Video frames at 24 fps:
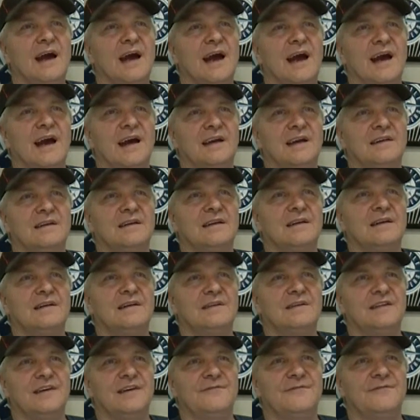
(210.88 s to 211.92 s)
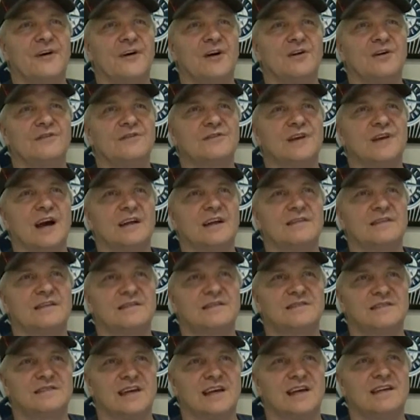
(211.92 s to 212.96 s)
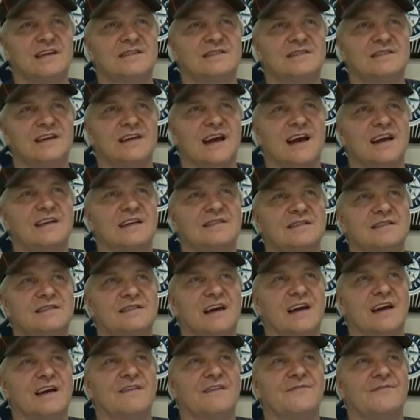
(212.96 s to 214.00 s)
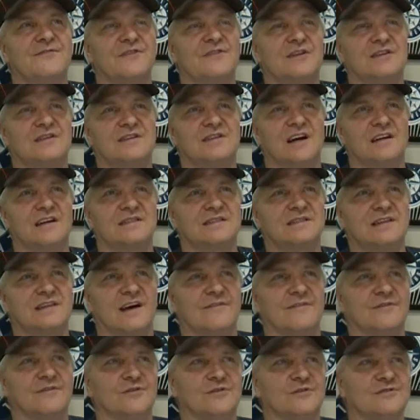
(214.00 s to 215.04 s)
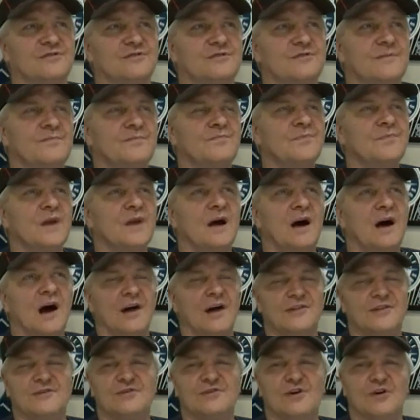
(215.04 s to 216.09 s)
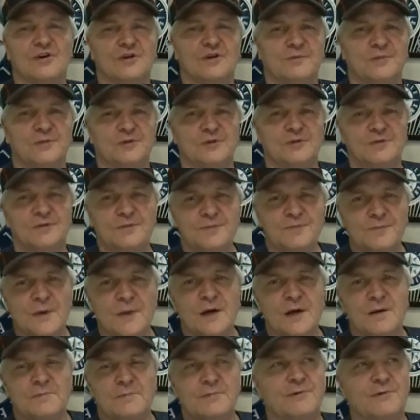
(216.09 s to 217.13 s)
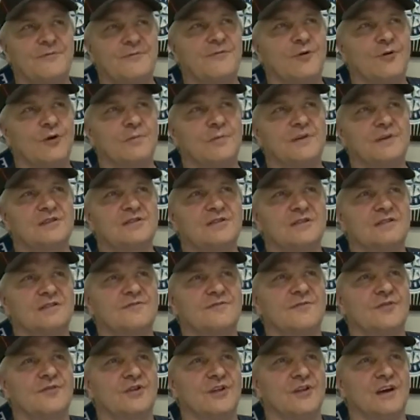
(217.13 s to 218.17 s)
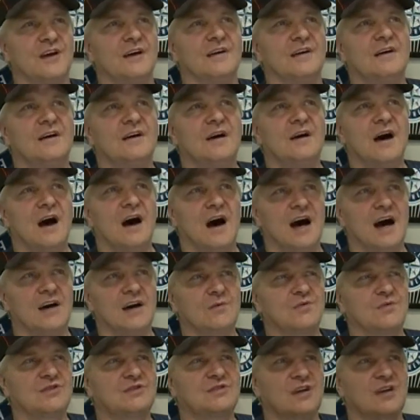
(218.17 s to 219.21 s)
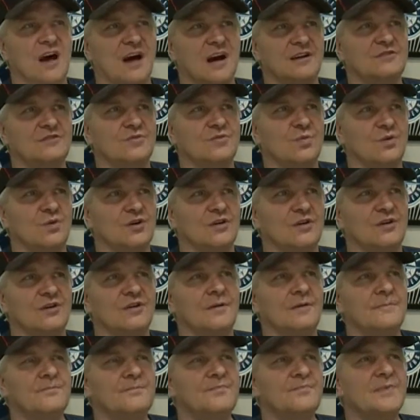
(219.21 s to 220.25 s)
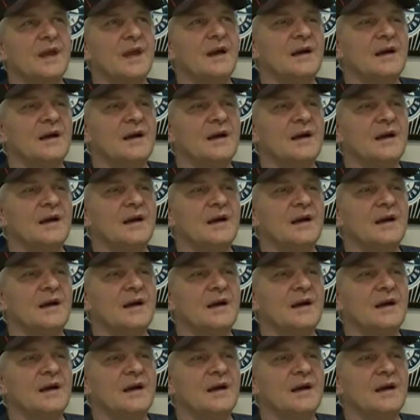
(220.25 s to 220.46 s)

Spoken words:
And Default got his second save for the Dust Devils. Other notable performances for the Aquasox were